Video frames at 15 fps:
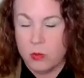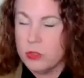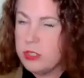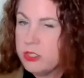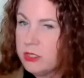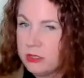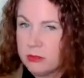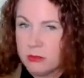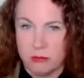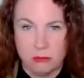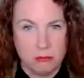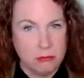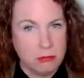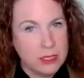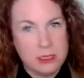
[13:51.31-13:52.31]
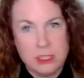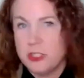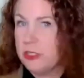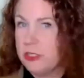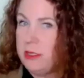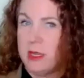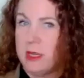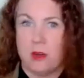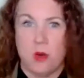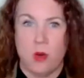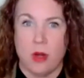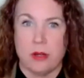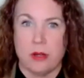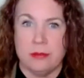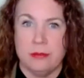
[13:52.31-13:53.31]
which is really just like
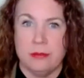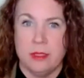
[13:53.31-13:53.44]
court.